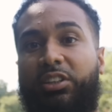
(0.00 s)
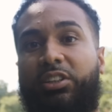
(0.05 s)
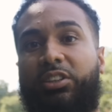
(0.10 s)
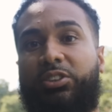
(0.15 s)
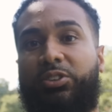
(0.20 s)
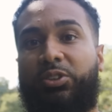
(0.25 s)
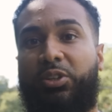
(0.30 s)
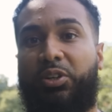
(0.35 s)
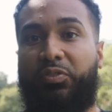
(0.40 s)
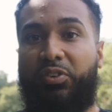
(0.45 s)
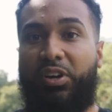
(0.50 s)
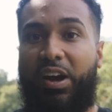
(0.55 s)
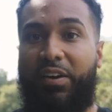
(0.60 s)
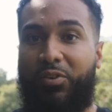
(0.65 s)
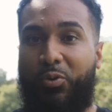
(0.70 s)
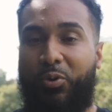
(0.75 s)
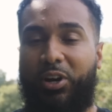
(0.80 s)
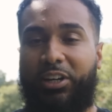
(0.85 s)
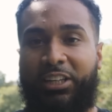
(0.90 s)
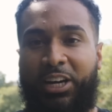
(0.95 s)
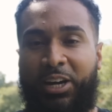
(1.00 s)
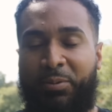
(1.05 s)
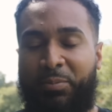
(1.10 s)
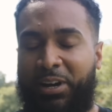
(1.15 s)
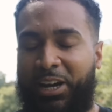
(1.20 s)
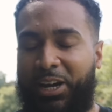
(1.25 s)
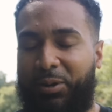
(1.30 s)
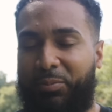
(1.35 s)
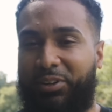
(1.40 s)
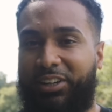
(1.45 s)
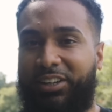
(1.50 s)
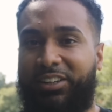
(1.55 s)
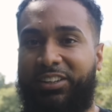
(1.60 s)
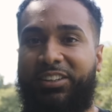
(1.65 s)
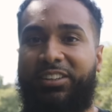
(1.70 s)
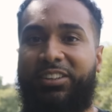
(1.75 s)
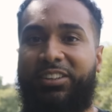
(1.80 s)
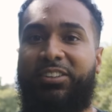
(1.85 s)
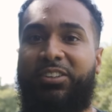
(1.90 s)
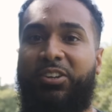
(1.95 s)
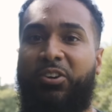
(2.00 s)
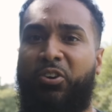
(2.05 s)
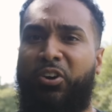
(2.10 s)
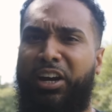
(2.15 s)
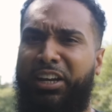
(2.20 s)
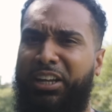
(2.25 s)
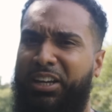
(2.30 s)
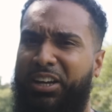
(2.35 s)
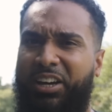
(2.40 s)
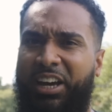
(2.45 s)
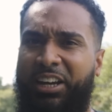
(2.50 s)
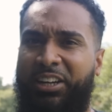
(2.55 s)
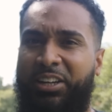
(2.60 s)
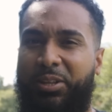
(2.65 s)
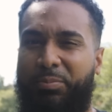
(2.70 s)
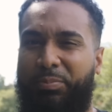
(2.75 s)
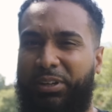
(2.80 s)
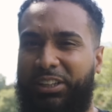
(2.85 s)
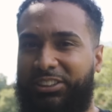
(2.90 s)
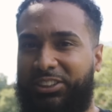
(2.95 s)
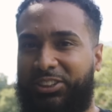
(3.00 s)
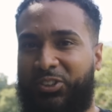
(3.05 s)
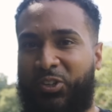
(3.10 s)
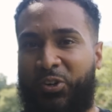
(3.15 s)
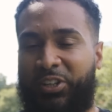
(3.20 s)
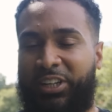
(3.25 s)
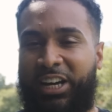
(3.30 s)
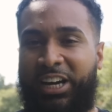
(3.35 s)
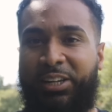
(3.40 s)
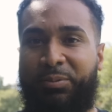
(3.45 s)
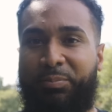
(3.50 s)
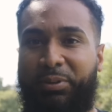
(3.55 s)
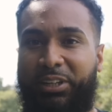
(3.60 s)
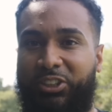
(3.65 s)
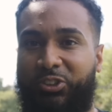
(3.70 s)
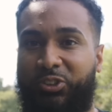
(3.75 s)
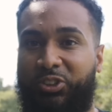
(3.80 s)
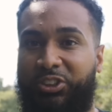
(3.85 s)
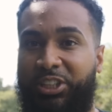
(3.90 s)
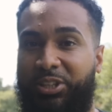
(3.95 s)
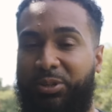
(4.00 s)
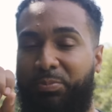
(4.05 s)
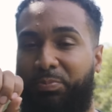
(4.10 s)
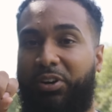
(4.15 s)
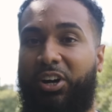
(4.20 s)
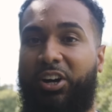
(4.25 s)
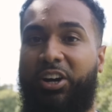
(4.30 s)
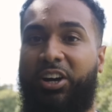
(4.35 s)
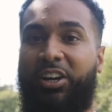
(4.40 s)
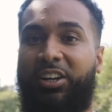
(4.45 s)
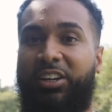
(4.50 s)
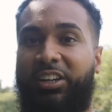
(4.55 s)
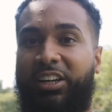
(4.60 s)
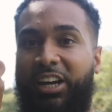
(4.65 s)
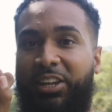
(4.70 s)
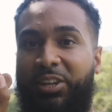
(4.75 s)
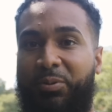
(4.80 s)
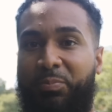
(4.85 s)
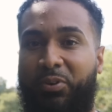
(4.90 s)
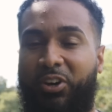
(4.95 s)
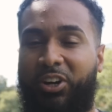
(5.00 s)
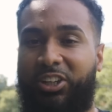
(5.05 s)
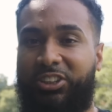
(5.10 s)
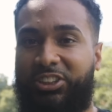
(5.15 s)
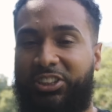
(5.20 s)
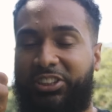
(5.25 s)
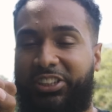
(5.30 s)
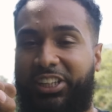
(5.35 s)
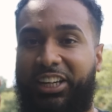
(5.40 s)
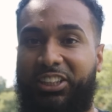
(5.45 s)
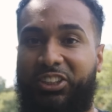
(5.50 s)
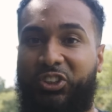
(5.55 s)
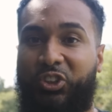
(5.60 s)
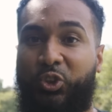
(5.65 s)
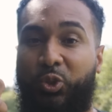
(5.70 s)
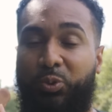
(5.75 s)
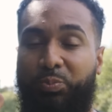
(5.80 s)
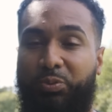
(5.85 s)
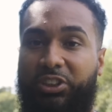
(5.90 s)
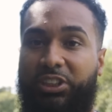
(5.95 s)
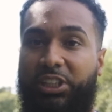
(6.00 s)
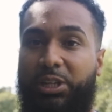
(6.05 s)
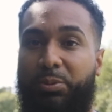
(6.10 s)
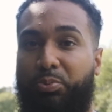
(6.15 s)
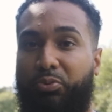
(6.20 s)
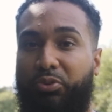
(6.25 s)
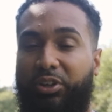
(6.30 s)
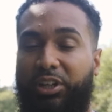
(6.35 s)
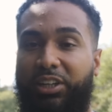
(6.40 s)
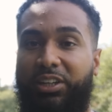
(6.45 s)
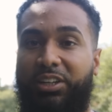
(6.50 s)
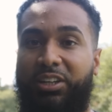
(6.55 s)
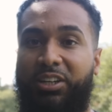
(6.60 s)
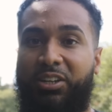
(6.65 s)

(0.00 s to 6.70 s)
So if you ever worked out in Miami, or any of the beaches, Coney Island Beach, you see the bar, and the bar is just like super slippery